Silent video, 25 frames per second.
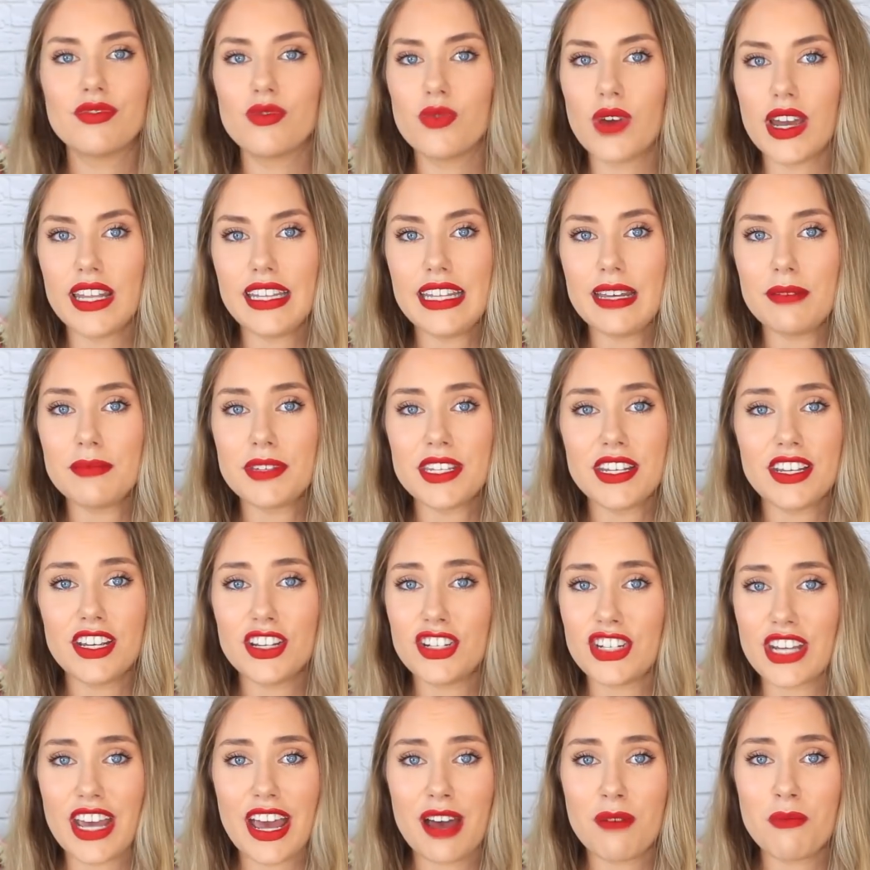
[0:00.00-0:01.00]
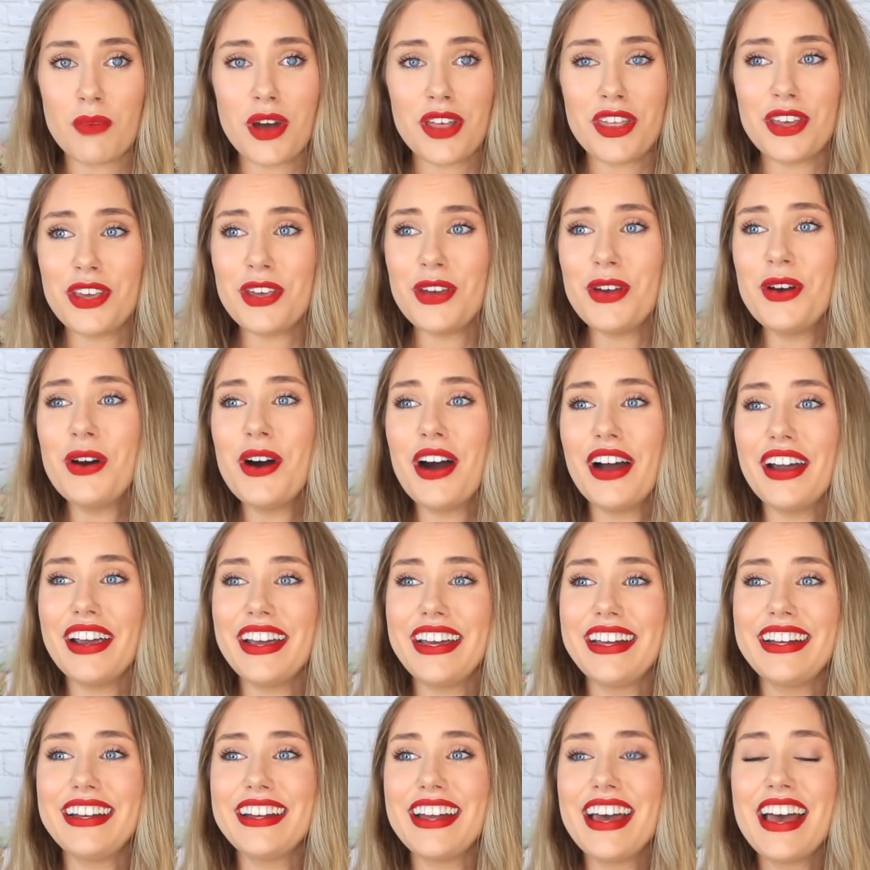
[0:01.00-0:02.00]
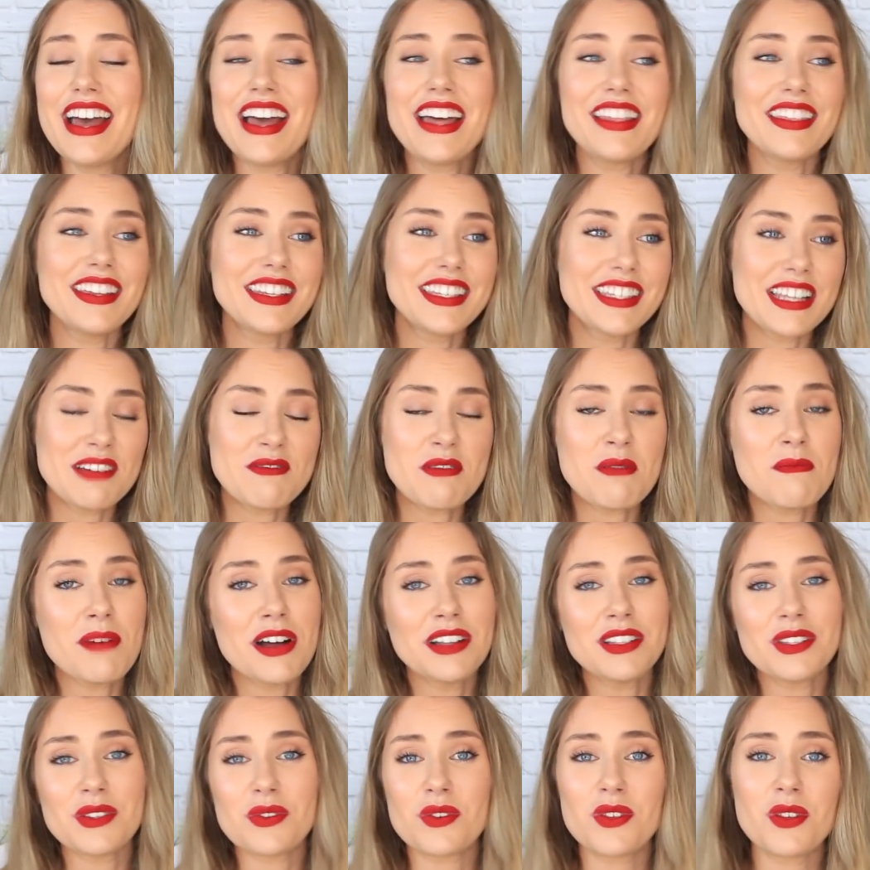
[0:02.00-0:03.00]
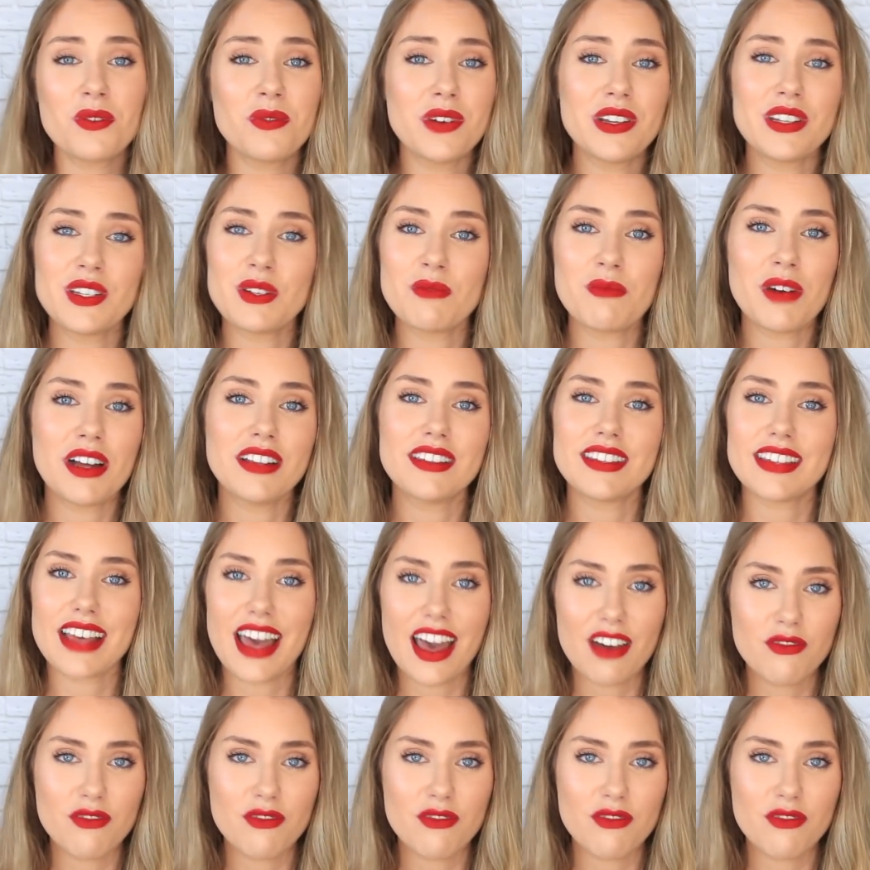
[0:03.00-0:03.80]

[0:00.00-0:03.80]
red lips are your jam. Whether you are in the summer months or the winter months,